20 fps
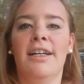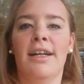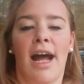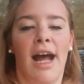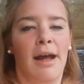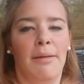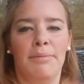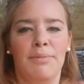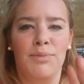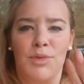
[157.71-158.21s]

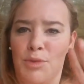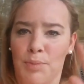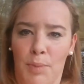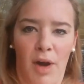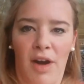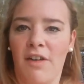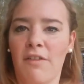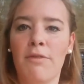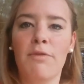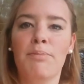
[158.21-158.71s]
It's
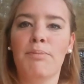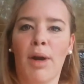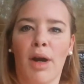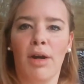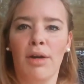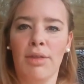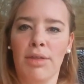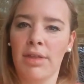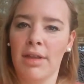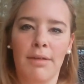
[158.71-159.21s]
part of
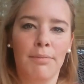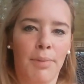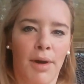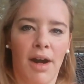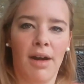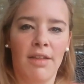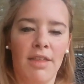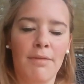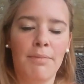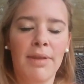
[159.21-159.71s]
birth and
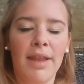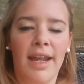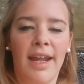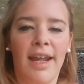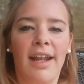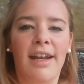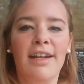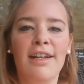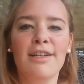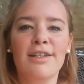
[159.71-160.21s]
part of the
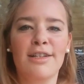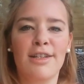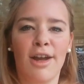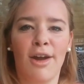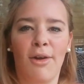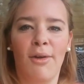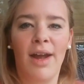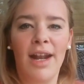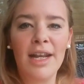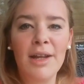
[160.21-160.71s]
plan.
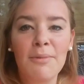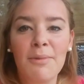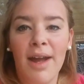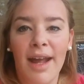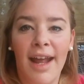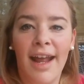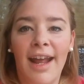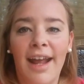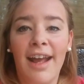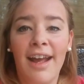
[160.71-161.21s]
So
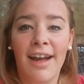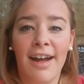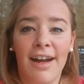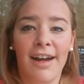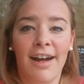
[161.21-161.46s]
anyway,